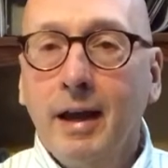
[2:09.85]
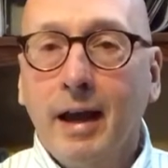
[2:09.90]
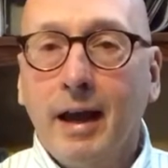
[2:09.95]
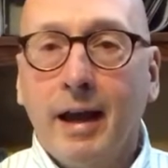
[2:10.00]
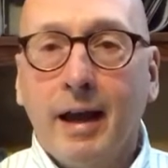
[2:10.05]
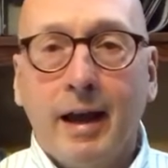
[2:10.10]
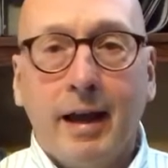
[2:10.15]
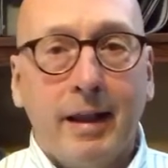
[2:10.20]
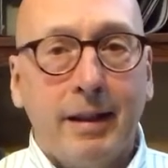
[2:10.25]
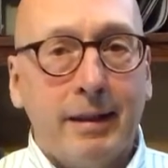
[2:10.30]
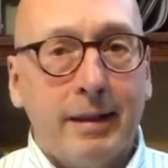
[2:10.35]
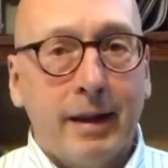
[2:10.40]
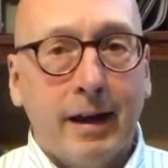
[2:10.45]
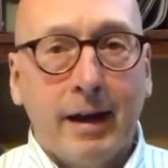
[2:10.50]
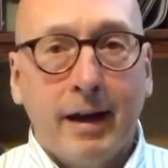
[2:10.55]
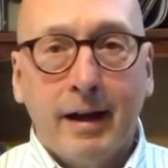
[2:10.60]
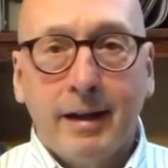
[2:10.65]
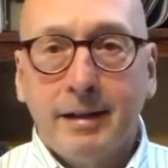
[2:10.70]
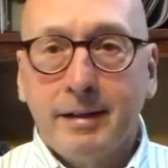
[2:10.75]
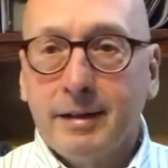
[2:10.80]
And
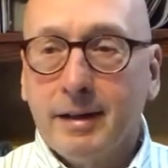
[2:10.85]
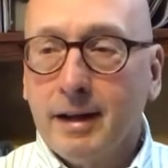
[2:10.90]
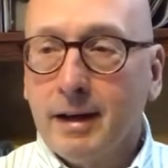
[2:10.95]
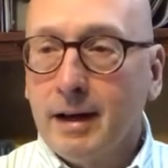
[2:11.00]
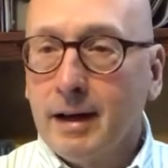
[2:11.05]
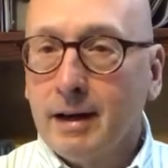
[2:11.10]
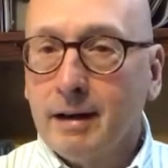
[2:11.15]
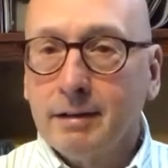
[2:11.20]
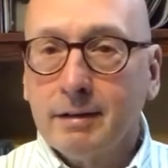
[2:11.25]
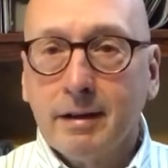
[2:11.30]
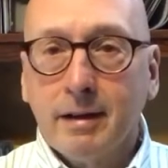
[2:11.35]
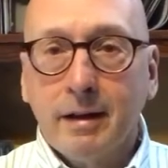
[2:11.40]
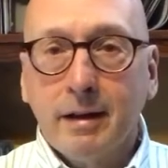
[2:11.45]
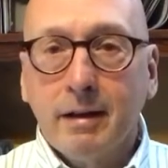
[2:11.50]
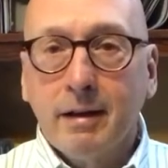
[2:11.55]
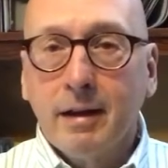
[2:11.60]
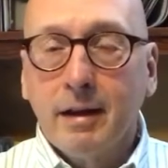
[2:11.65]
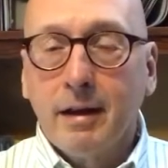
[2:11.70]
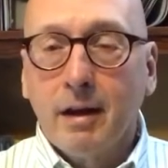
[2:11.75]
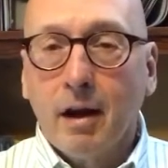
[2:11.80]
that,
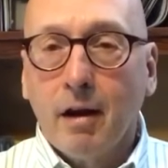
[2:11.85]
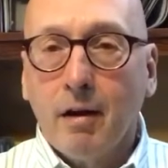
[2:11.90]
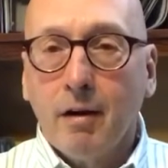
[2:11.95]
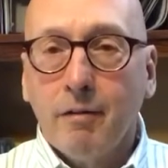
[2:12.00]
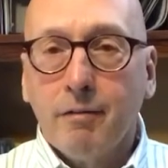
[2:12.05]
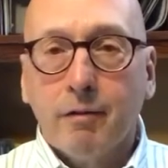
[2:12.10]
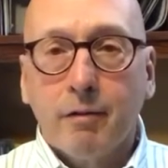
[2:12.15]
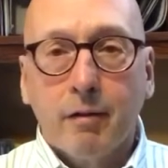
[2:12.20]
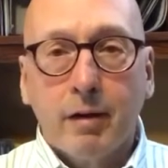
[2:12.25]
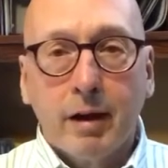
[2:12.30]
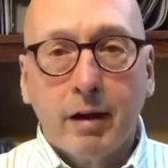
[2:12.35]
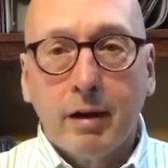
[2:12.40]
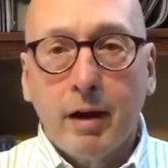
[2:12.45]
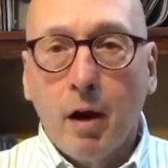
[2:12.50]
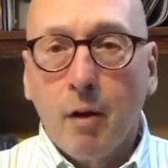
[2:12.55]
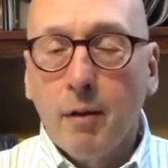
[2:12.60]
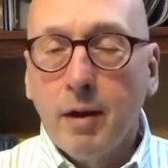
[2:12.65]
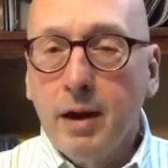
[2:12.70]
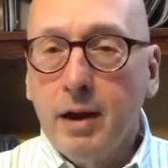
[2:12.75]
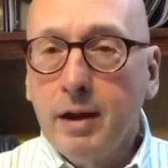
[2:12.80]
if we
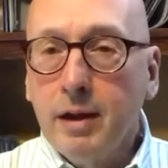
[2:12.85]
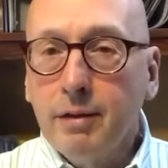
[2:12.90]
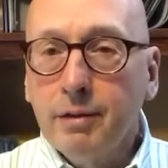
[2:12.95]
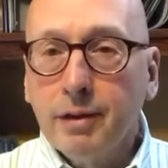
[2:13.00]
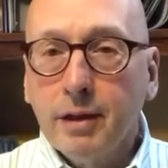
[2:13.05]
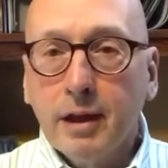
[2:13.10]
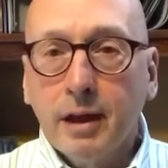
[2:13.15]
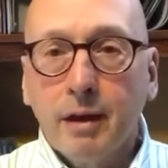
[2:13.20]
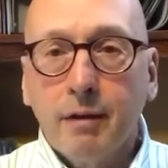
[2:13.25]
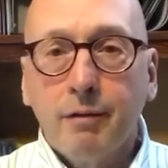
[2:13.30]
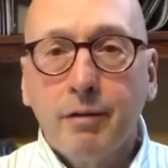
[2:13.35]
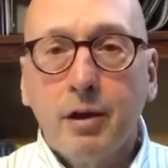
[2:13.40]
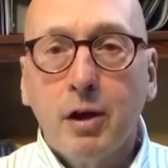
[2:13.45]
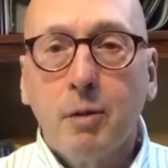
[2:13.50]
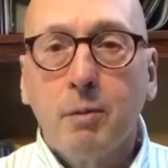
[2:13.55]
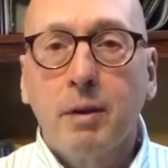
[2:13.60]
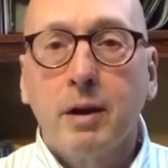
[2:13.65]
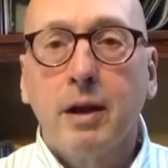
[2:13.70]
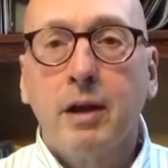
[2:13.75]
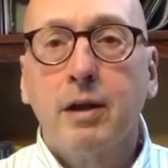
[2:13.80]
know anything of
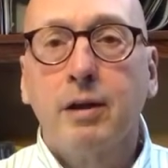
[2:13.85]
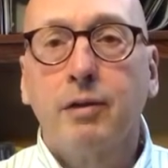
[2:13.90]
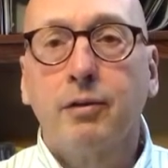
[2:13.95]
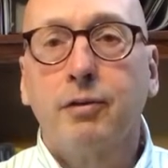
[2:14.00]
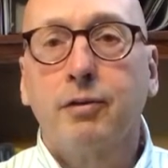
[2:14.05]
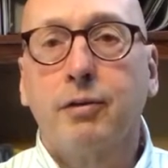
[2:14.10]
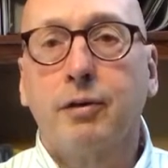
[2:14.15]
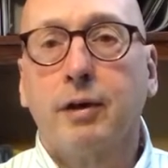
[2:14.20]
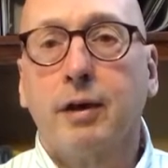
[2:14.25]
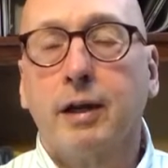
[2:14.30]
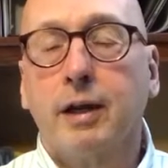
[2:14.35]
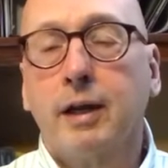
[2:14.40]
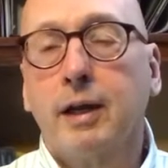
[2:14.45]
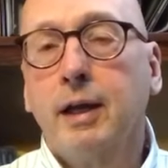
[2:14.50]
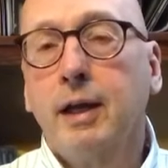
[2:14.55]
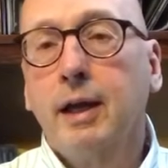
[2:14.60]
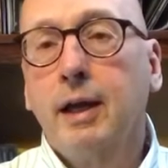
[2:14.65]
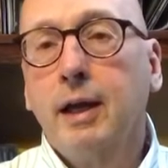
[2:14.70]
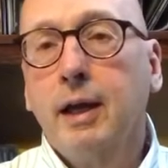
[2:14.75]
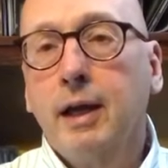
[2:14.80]
human history,